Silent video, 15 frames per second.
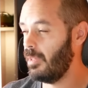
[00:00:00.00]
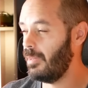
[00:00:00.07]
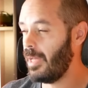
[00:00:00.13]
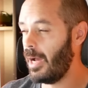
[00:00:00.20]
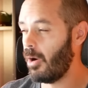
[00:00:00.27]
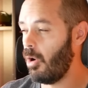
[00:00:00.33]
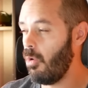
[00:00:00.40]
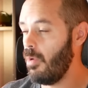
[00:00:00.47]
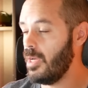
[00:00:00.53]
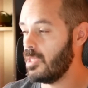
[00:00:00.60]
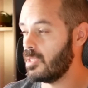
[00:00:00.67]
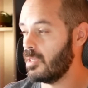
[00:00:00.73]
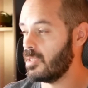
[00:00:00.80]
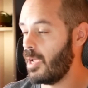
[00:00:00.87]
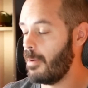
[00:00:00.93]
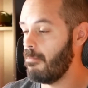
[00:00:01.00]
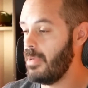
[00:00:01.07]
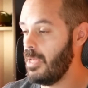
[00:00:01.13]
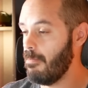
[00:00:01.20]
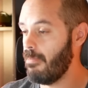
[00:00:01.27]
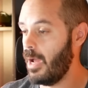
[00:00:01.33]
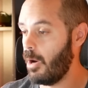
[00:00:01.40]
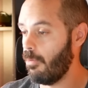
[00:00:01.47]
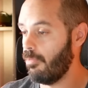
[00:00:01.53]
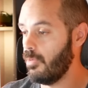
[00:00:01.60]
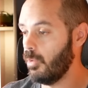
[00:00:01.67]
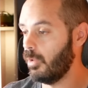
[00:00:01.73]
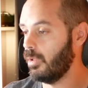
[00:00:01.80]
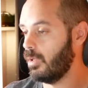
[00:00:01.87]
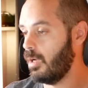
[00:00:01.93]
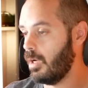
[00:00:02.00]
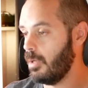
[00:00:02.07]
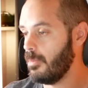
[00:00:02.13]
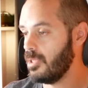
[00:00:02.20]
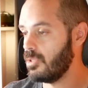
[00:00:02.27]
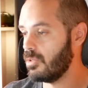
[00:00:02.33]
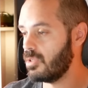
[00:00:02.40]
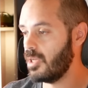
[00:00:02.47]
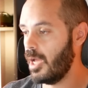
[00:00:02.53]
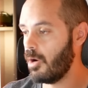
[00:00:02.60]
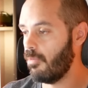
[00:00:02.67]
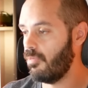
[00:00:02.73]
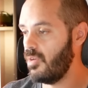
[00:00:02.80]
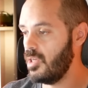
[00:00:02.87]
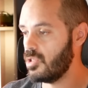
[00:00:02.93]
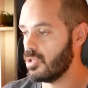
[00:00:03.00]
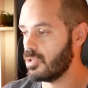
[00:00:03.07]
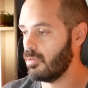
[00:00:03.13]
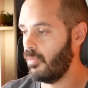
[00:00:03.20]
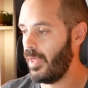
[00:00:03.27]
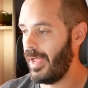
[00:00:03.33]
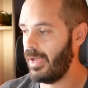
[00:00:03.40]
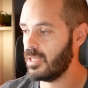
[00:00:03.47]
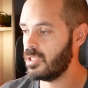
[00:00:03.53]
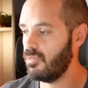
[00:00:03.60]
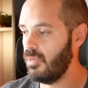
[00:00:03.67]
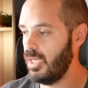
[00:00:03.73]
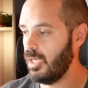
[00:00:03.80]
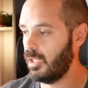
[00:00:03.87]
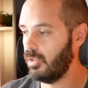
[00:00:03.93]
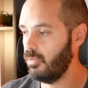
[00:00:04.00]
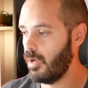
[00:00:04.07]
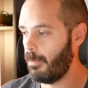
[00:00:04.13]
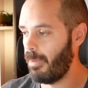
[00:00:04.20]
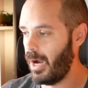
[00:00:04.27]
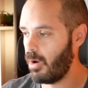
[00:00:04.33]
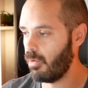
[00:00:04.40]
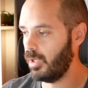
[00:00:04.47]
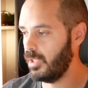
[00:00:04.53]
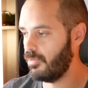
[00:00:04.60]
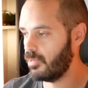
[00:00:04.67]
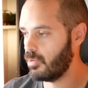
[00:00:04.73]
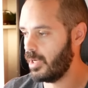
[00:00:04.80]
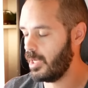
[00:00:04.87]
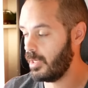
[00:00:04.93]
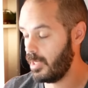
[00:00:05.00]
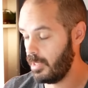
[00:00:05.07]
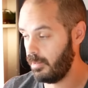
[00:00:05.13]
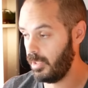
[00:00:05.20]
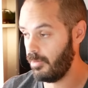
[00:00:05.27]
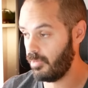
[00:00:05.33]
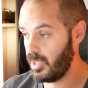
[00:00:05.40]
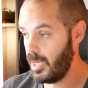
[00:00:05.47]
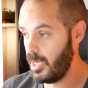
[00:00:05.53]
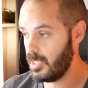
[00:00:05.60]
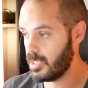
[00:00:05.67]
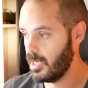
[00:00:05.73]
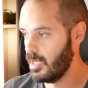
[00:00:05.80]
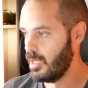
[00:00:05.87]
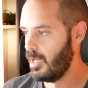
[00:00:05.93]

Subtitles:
not always does that mean better fuel economy. So standard features on the SV include a power lift gate,